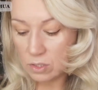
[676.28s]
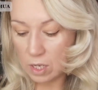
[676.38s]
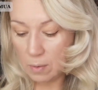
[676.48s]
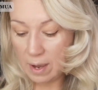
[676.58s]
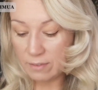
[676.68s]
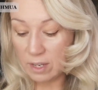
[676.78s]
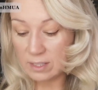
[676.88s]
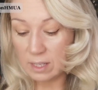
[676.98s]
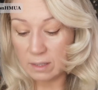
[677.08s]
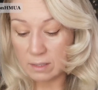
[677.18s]
so I've got
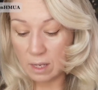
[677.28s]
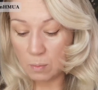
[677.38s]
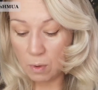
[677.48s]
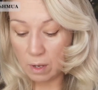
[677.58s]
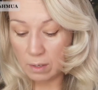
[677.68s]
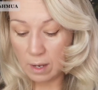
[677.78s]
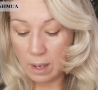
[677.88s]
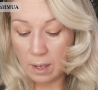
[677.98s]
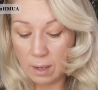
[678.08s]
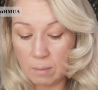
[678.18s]
exactly the same one
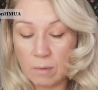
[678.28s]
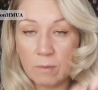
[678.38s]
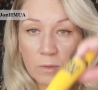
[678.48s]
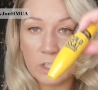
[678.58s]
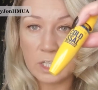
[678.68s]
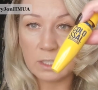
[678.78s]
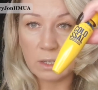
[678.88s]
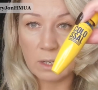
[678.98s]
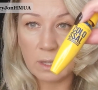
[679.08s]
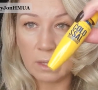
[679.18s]
which she's
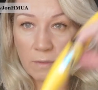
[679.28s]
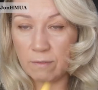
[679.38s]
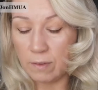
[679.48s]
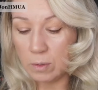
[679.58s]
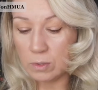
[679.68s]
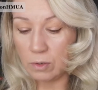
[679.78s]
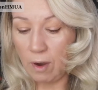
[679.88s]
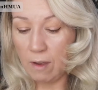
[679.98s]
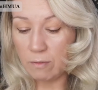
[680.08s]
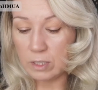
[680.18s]
got in that
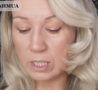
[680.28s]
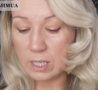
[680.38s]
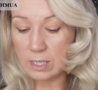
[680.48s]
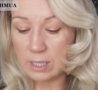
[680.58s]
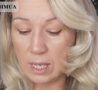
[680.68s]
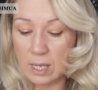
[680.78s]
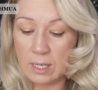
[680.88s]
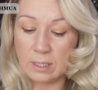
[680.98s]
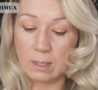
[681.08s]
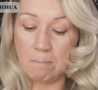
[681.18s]
photograph, which this
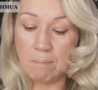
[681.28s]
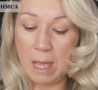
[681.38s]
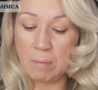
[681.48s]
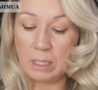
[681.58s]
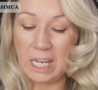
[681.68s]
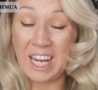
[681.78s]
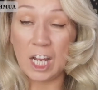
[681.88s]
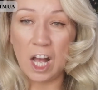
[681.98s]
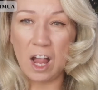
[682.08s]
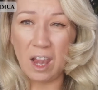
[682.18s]
is the Maybelline
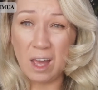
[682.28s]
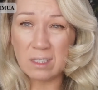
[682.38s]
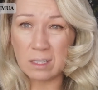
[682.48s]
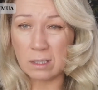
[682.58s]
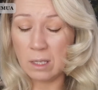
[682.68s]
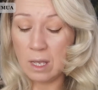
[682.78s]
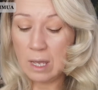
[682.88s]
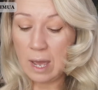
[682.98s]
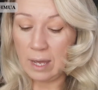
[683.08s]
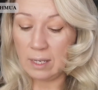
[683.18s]
Colossal,
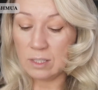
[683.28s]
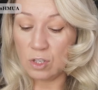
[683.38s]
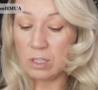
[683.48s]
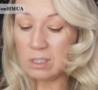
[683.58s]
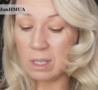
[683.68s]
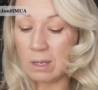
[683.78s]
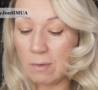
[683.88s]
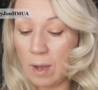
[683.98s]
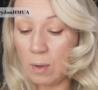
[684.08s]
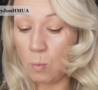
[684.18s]
and it is also
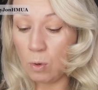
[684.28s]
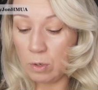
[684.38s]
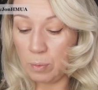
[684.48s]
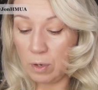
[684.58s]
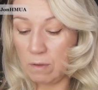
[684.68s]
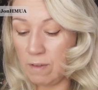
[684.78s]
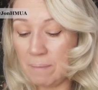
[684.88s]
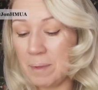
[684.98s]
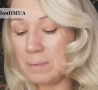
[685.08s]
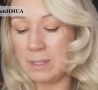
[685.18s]
a waterproof.
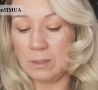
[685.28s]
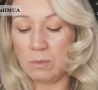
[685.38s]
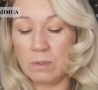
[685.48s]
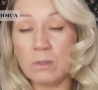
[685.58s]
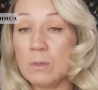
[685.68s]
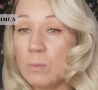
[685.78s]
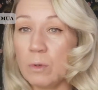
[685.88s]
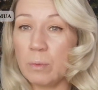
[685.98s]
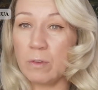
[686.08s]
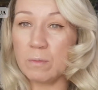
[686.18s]
I'm obsessed with using
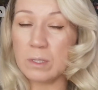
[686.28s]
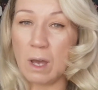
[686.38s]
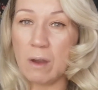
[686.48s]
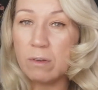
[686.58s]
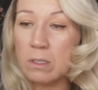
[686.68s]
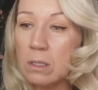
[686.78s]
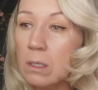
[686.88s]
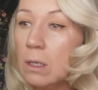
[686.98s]
waterproof mascaras.